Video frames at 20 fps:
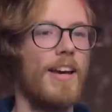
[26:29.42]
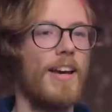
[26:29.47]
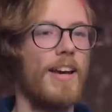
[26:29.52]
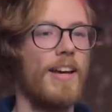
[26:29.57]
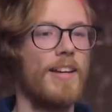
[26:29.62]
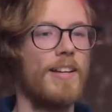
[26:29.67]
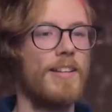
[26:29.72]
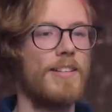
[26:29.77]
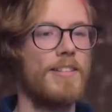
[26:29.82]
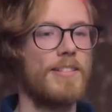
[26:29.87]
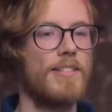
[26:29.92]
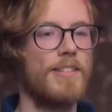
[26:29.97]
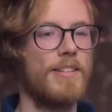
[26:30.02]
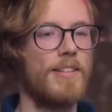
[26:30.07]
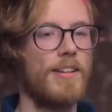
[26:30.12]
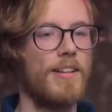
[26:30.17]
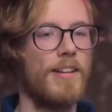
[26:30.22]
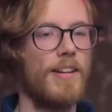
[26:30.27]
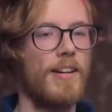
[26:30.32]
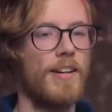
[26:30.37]
and
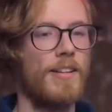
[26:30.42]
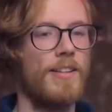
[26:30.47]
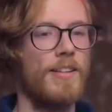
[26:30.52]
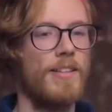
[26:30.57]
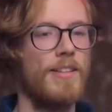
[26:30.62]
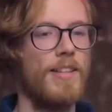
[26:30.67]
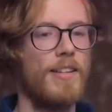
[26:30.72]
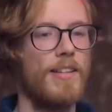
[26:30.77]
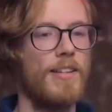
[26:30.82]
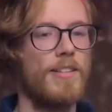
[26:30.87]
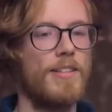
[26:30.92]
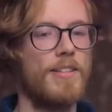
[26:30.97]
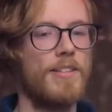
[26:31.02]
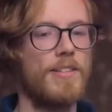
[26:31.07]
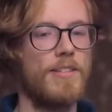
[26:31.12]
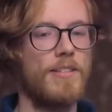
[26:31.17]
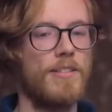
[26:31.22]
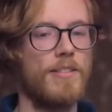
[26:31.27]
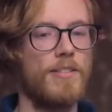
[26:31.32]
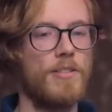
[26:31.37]
I think that
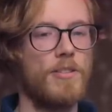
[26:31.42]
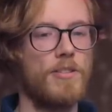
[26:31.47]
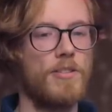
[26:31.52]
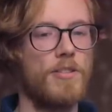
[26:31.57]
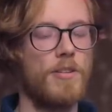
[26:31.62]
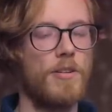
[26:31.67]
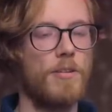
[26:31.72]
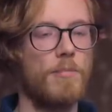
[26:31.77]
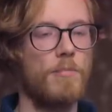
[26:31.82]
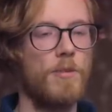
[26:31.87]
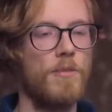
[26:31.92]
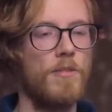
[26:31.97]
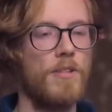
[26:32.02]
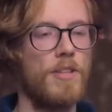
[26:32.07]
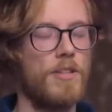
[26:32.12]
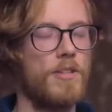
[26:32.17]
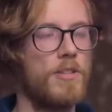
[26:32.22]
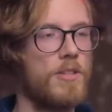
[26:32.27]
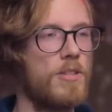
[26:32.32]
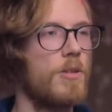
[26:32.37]
it's just a movie
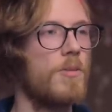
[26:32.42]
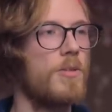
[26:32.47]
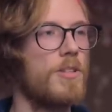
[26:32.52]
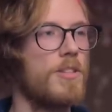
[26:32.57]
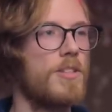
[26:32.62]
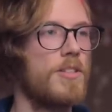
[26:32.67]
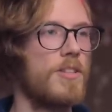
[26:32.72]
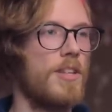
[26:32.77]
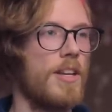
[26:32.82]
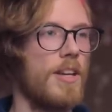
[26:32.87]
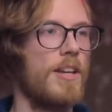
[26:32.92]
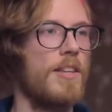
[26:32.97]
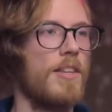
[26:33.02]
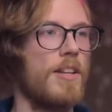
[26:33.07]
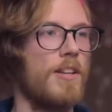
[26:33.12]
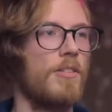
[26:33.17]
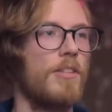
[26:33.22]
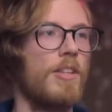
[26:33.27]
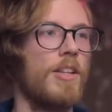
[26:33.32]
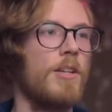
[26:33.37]
that's so insane
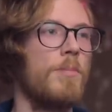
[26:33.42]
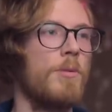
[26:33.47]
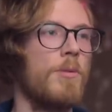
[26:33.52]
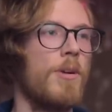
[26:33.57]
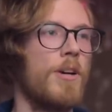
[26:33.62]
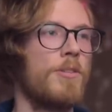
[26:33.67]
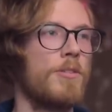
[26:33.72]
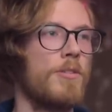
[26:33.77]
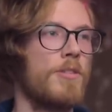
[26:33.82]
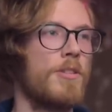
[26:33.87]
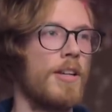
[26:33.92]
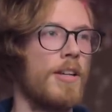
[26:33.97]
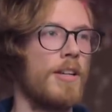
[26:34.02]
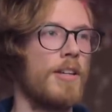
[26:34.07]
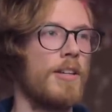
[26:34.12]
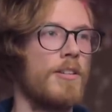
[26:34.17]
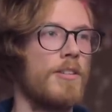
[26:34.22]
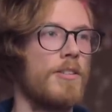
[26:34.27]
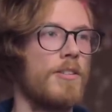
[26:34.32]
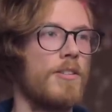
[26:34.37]
that it'll keep you
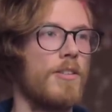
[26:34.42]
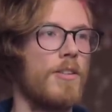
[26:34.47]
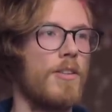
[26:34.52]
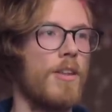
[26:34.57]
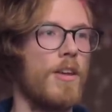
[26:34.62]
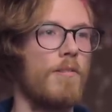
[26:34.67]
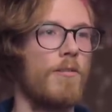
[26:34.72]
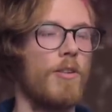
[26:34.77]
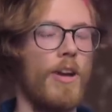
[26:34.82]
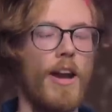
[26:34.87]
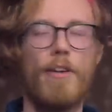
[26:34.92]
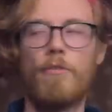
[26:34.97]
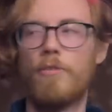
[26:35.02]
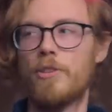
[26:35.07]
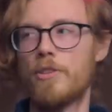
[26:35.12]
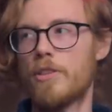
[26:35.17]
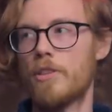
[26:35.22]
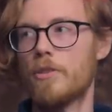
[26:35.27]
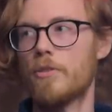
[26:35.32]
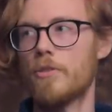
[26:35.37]
entertained for
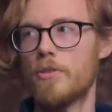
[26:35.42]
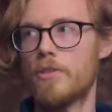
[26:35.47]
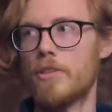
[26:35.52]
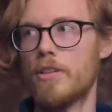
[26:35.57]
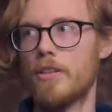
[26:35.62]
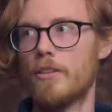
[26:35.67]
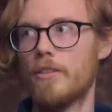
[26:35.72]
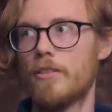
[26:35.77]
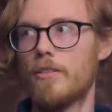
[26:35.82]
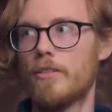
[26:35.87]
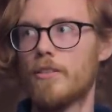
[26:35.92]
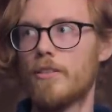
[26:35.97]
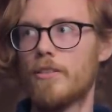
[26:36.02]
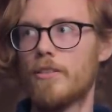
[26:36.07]
every single scene.